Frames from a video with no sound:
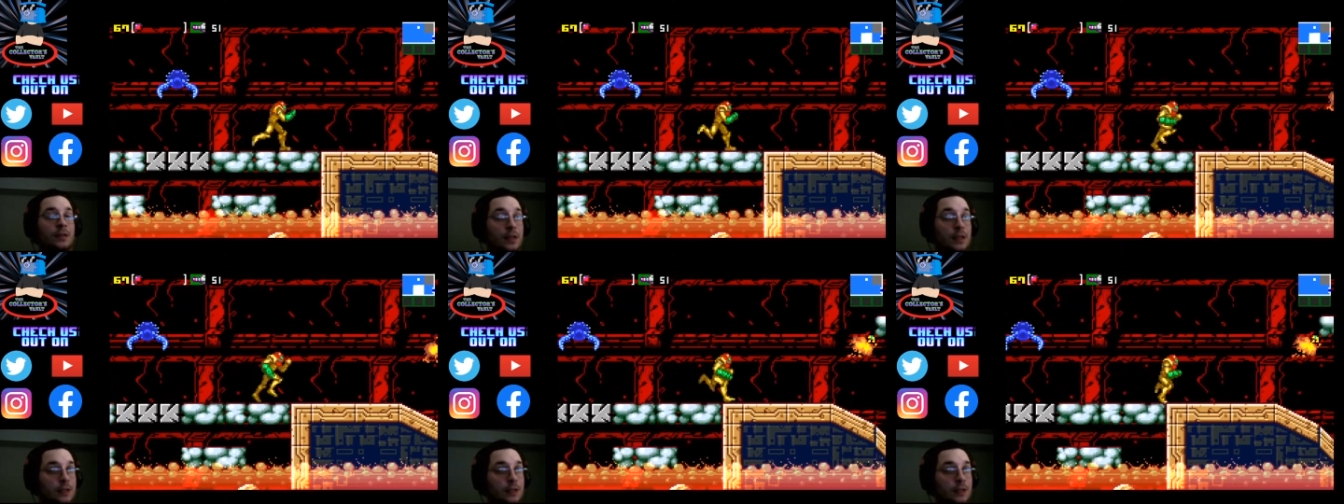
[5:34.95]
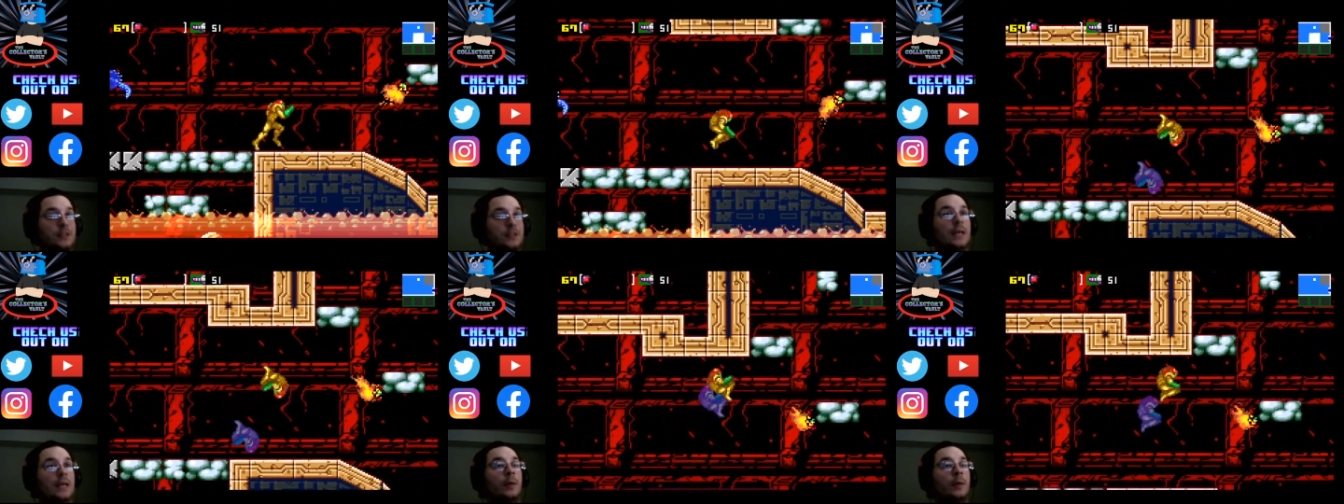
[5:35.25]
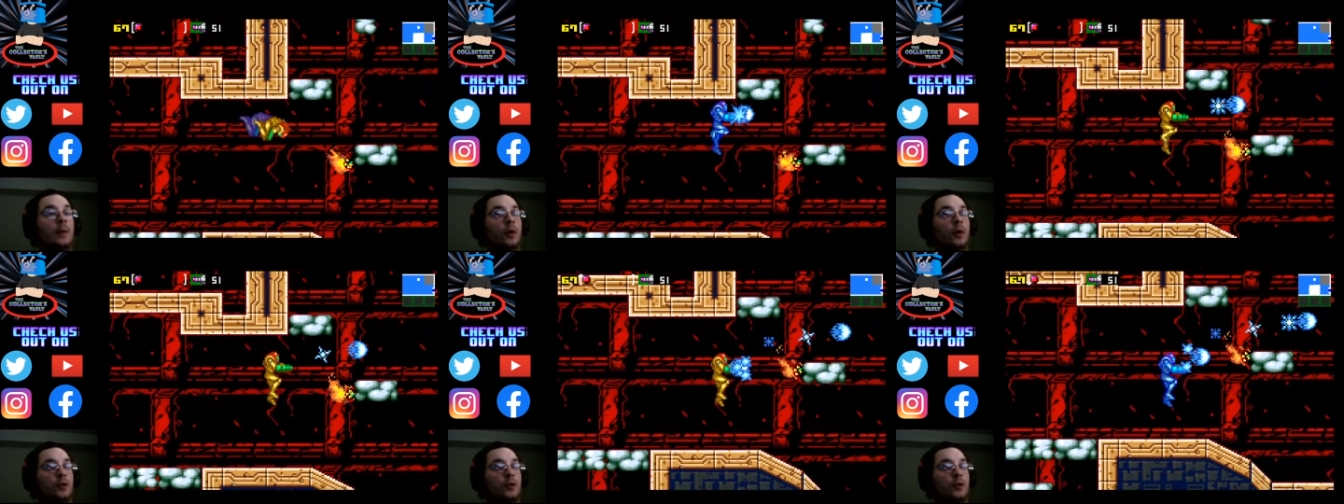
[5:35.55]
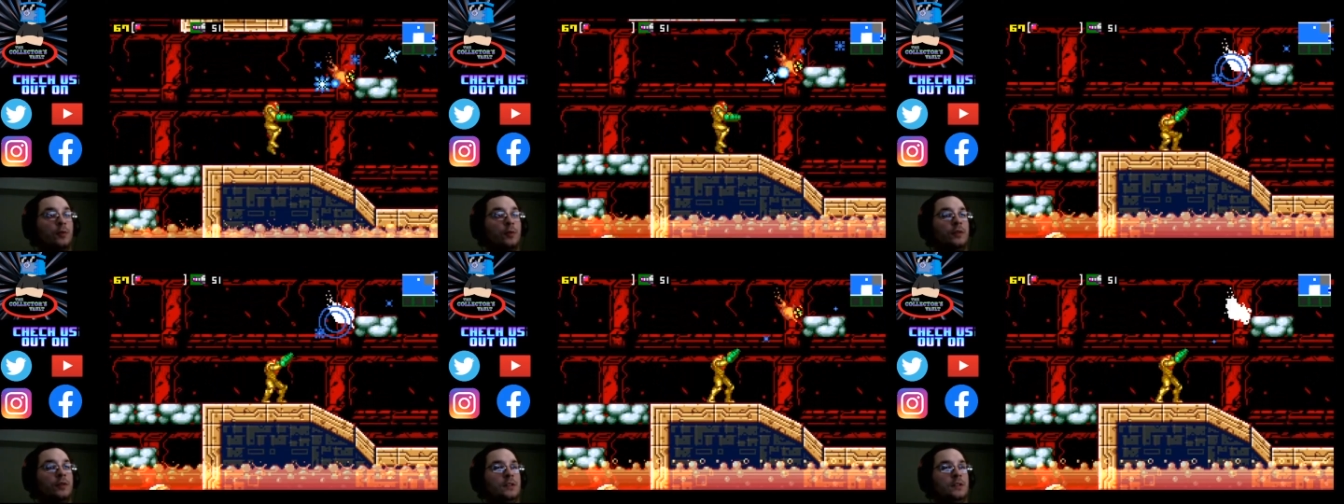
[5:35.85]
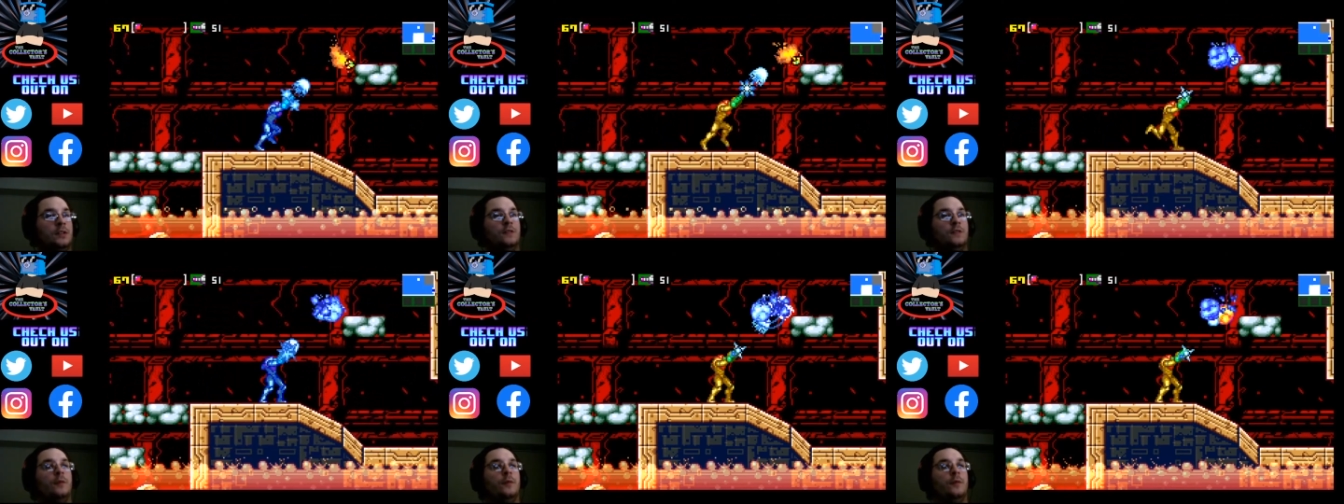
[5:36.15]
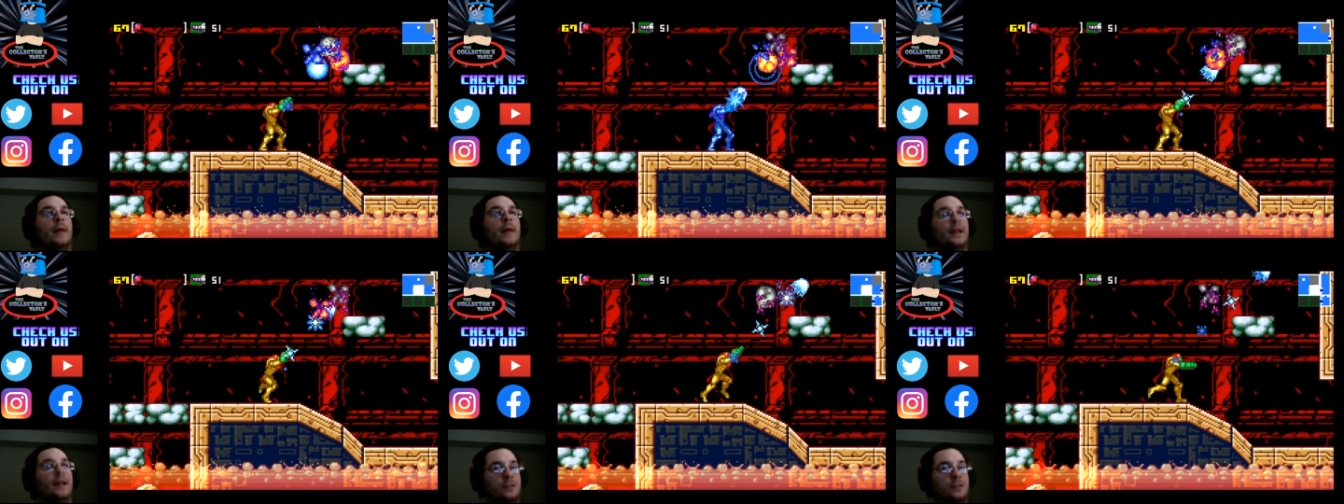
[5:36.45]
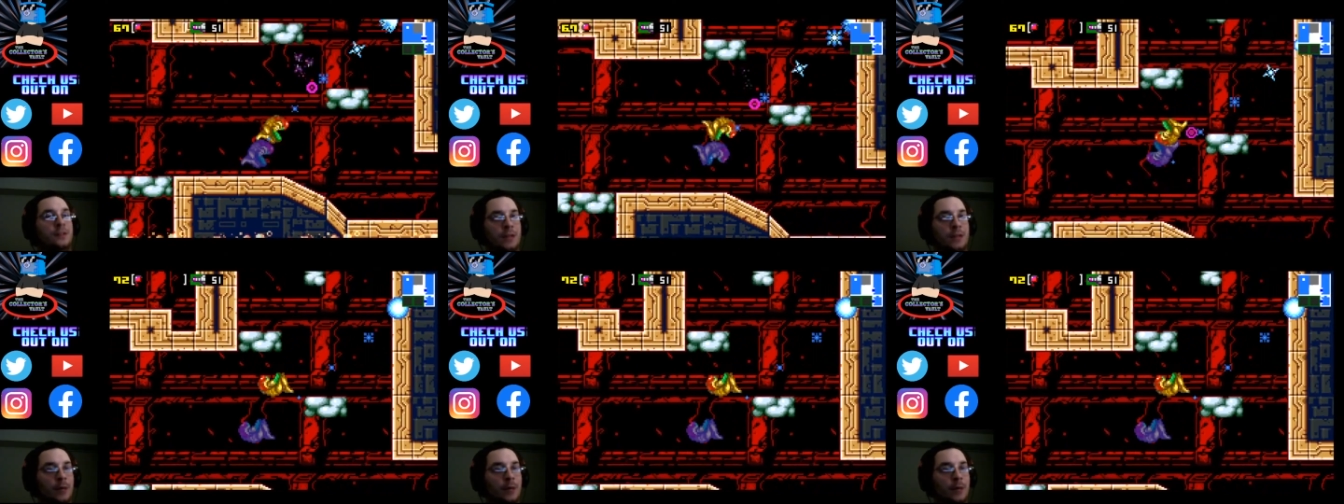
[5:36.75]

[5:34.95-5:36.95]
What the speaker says: In this game, it also protects us from acid